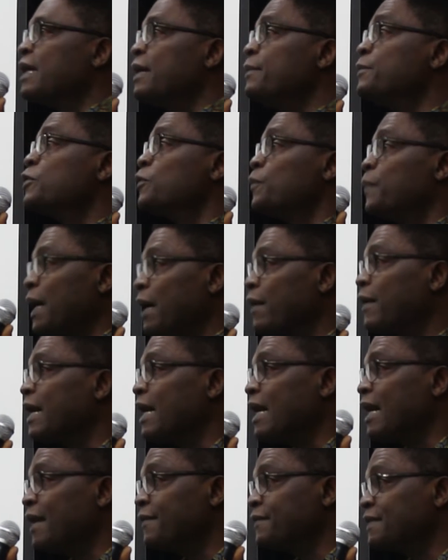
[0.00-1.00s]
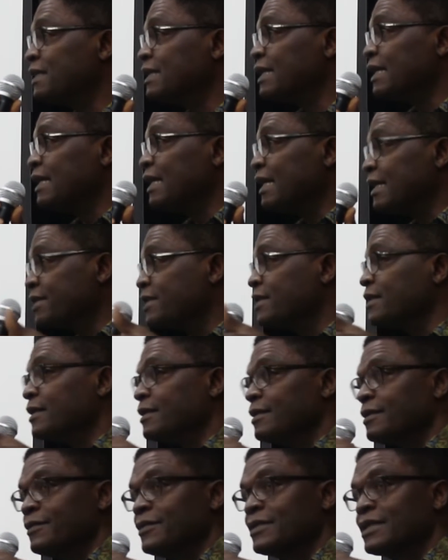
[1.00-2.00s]
came to power after the
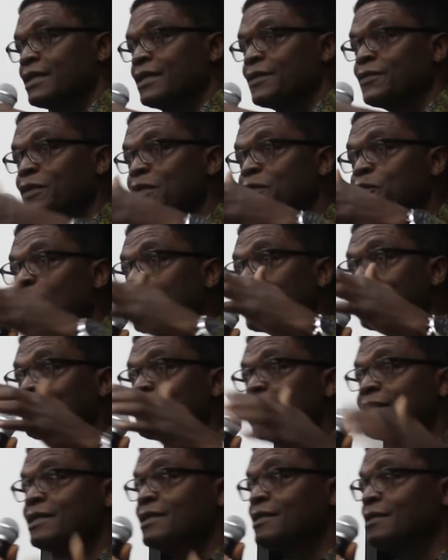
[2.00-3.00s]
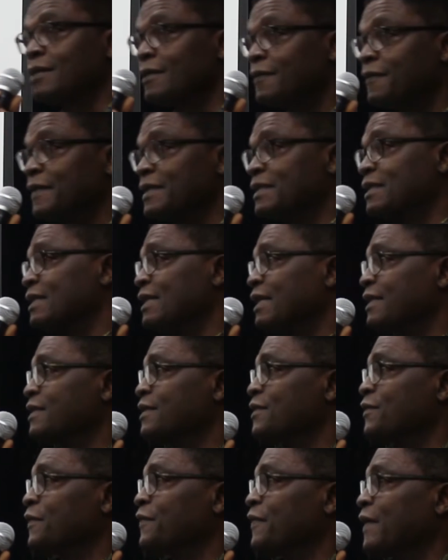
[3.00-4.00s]
election, it was one of the toughest
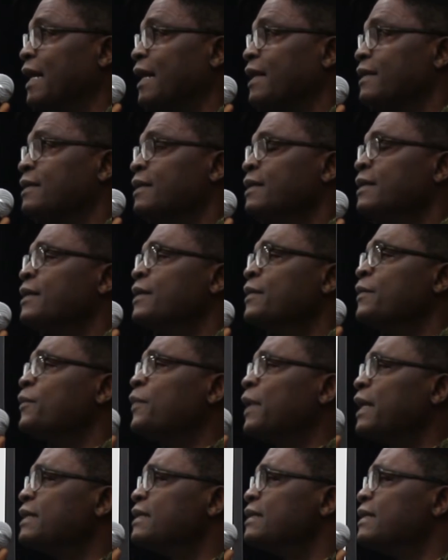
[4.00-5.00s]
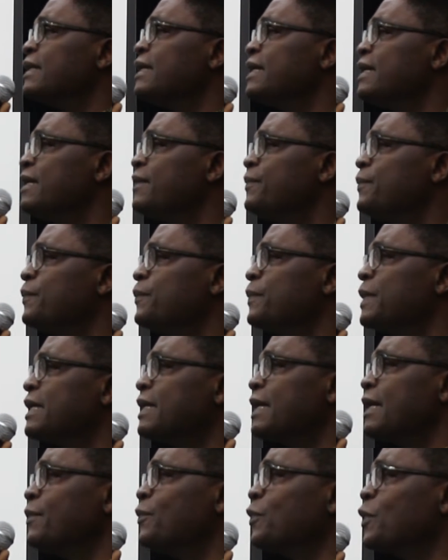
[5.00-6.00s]
elections we've had, but he
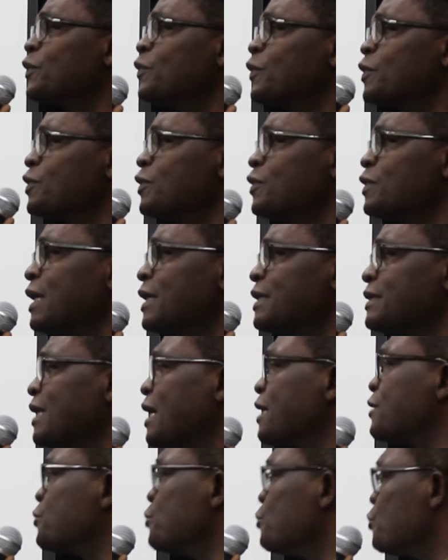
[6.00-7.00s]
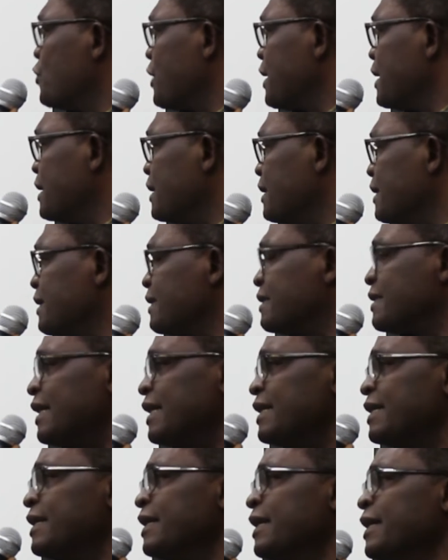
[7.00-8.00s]
became what was known as Asumdwehin. He
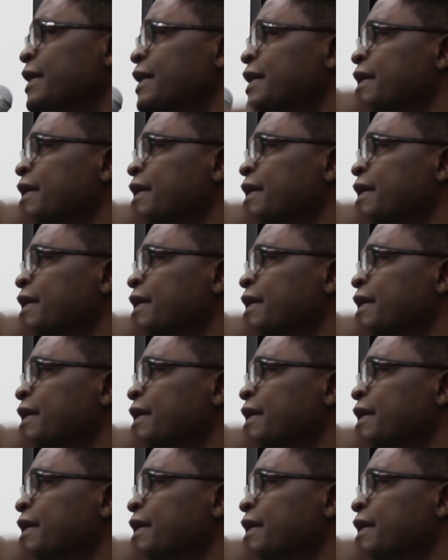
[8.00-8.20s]
said